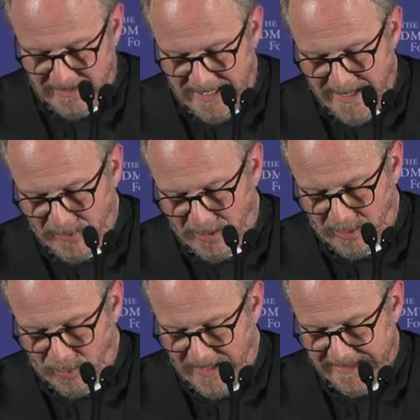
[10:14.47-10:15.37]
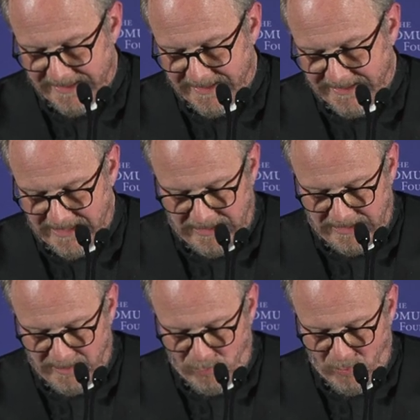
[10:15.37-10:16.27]
keep quite
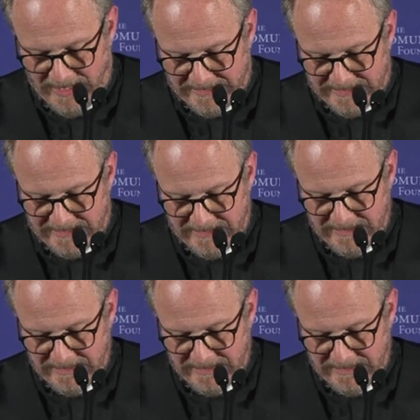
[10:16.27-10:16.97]
still and wait.